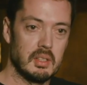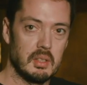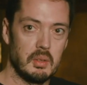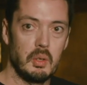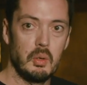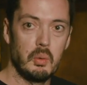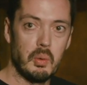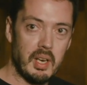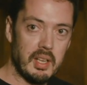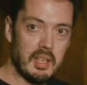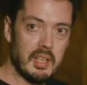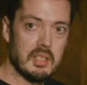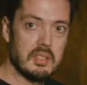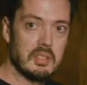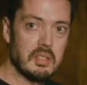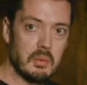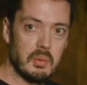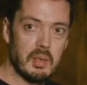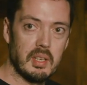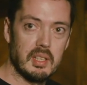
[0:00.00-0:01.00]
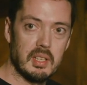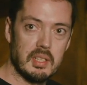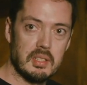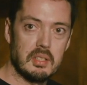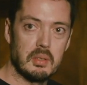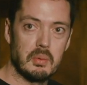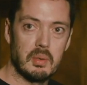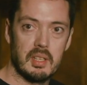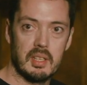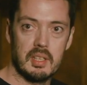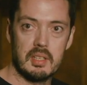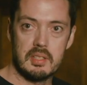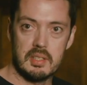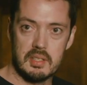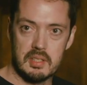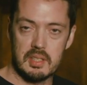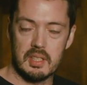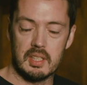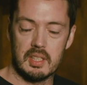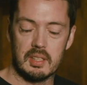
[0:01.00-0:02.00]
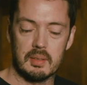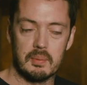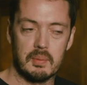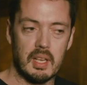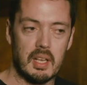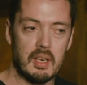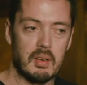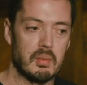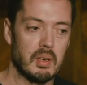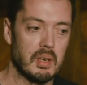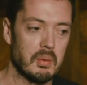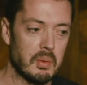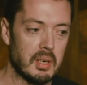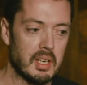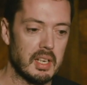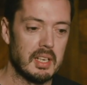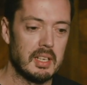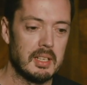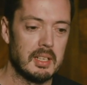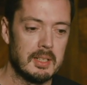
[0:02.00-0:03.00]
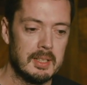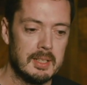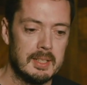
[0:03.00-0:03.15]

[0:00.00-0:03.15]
you wear this, you wear this, you wear this, and sending them down a runway.